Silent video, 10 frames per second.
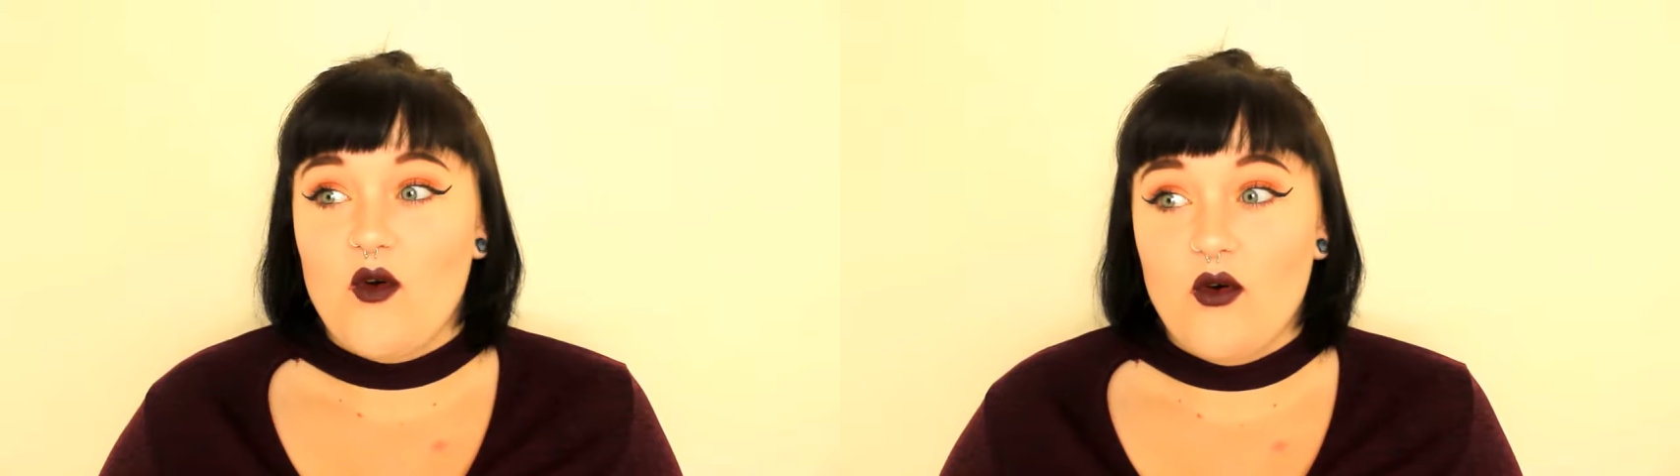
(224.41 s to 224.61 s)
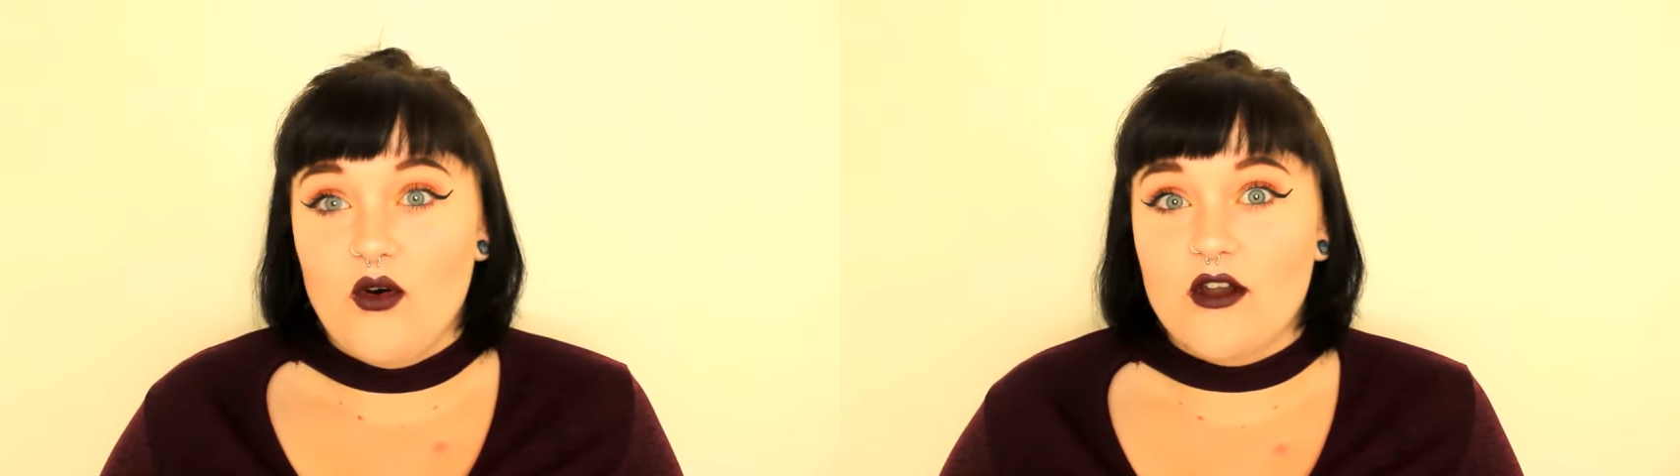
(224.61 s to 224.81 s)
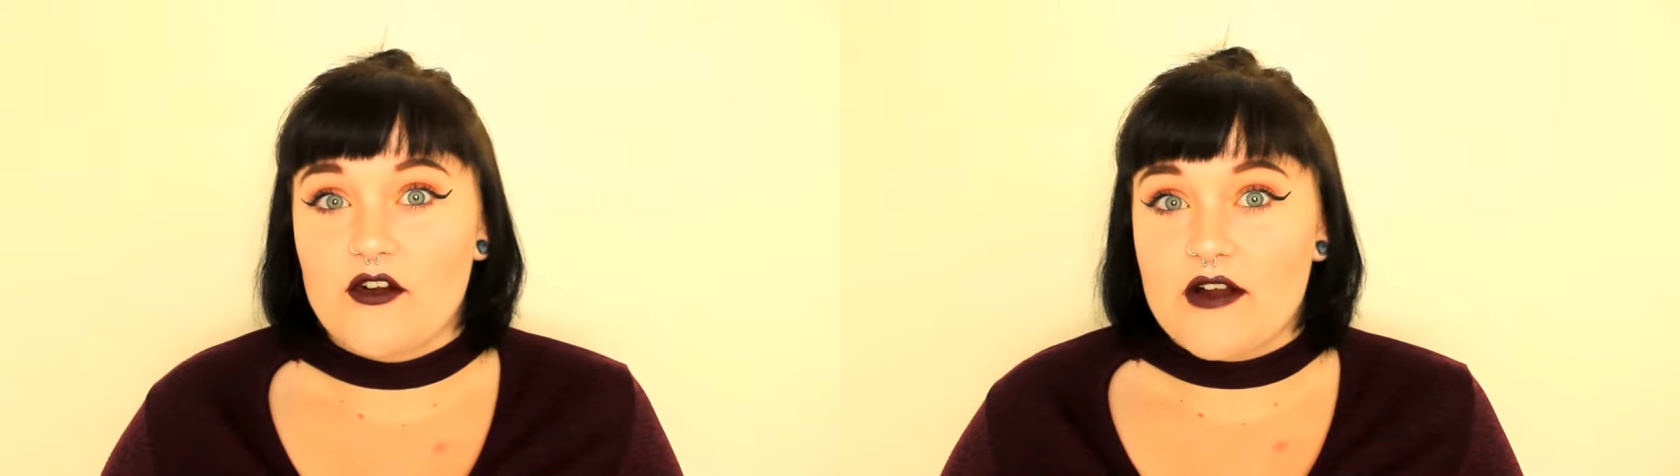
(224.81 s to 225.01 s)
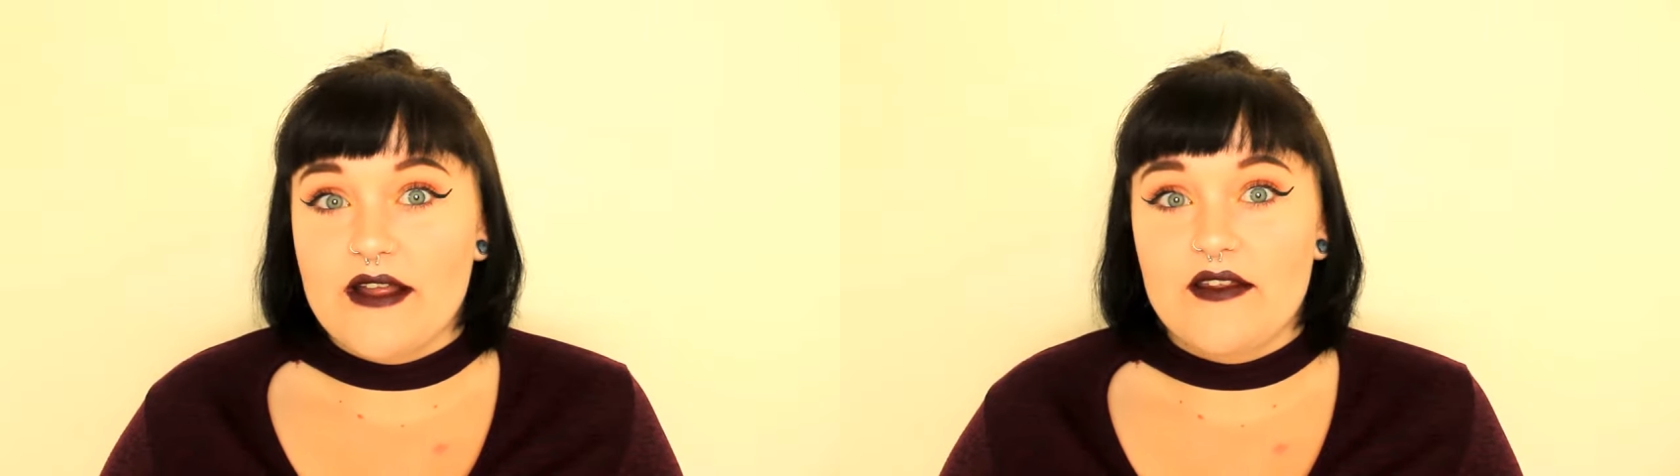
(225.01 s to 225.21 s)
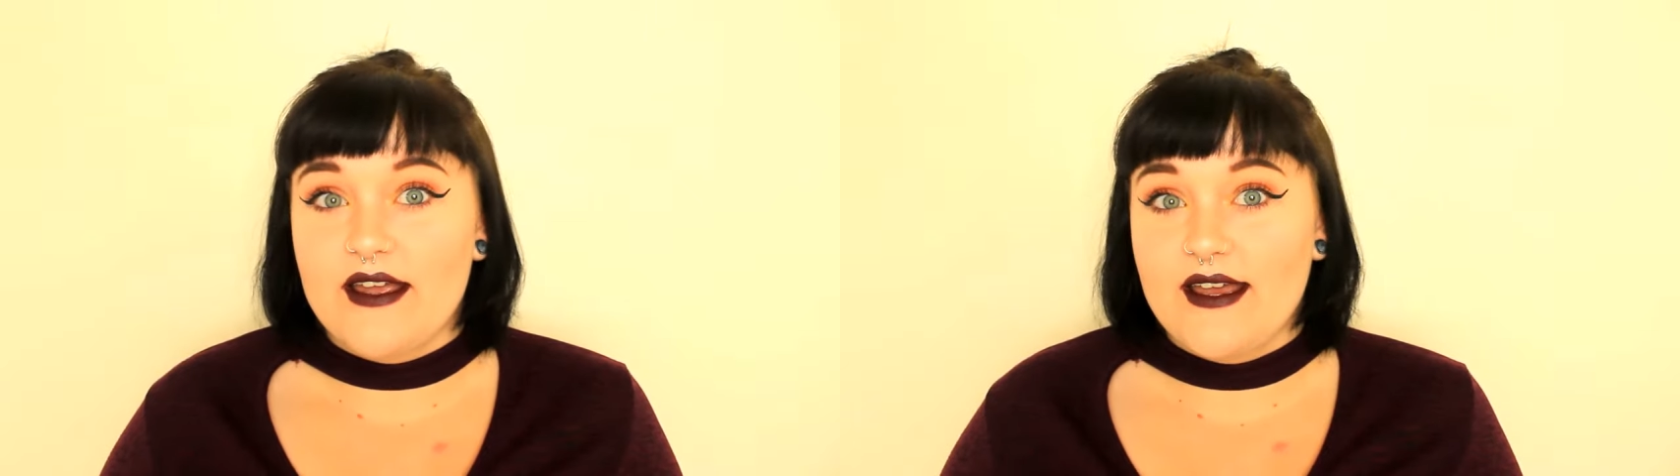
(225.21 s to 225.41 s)
all
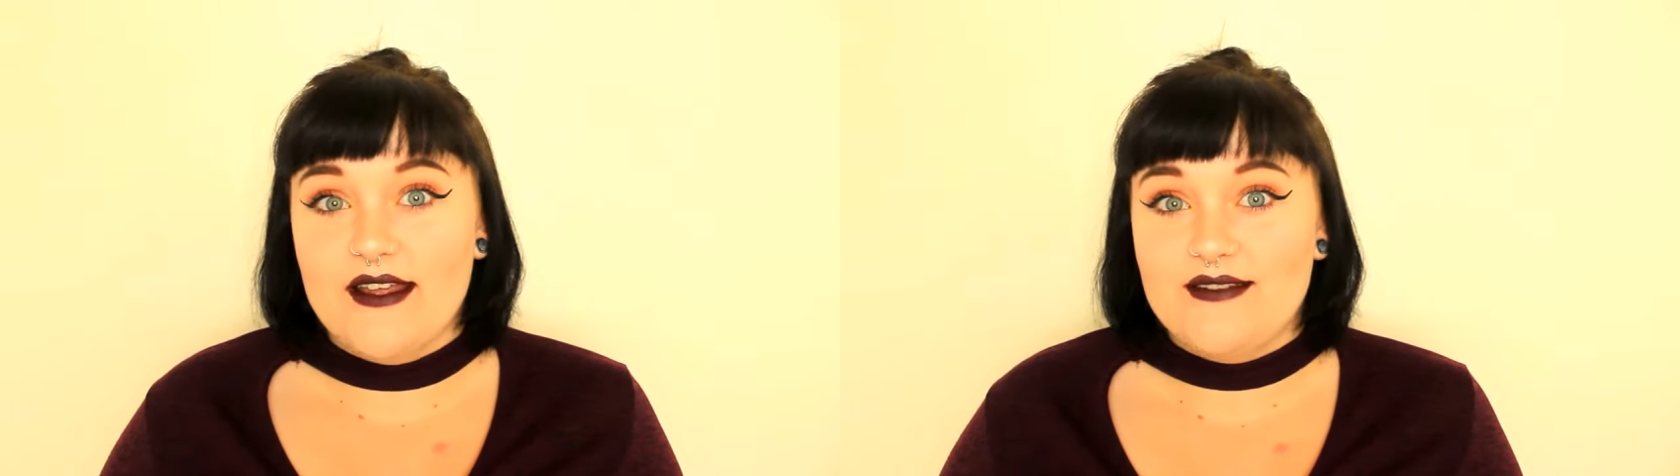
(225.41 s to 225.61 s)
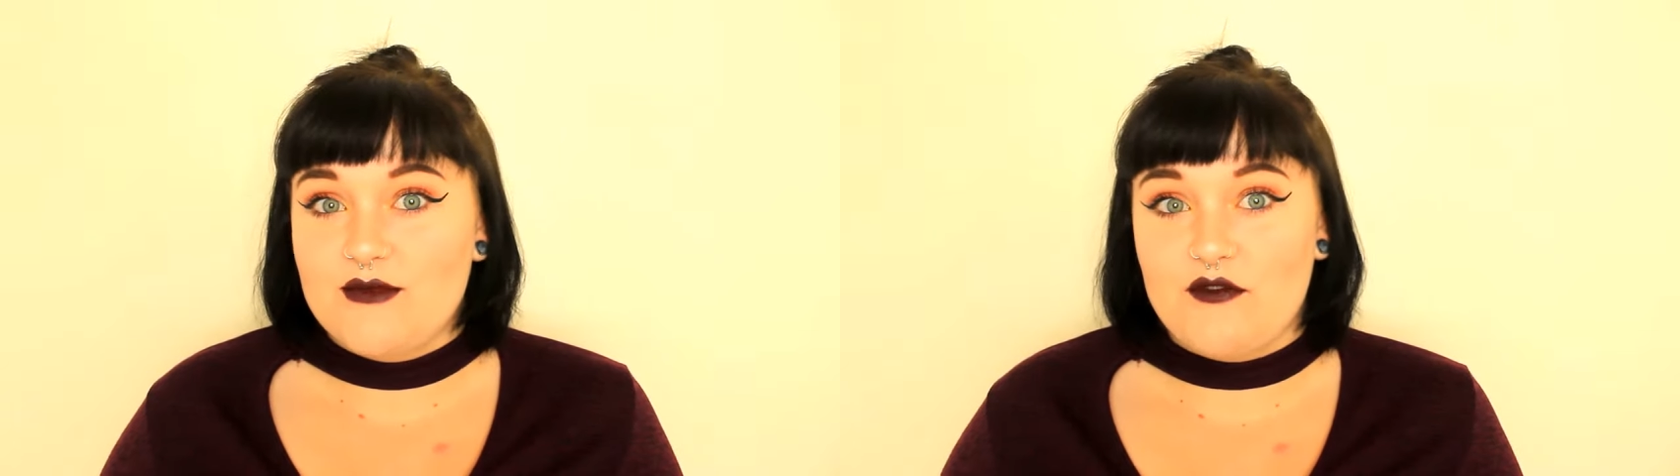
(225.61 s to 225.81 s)
agree that